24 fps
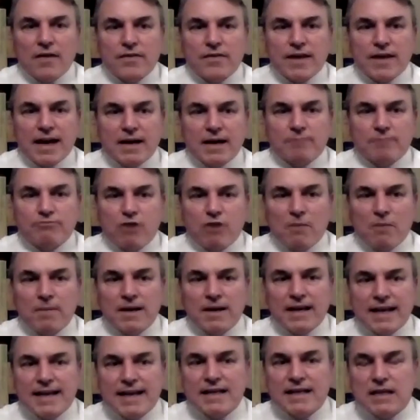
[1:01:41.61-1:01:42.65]
then
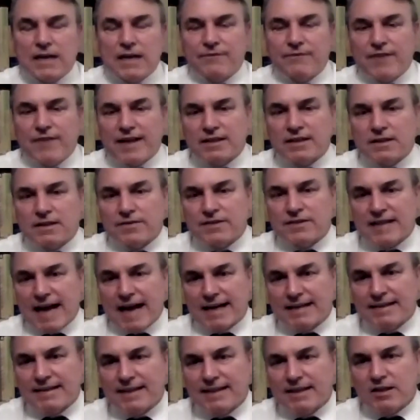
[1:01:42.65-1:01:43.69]
probably in defense of
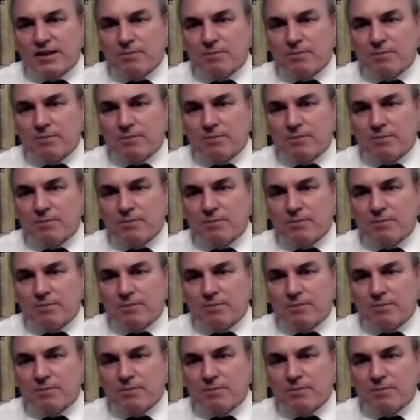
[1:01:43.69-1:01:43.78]
sanity,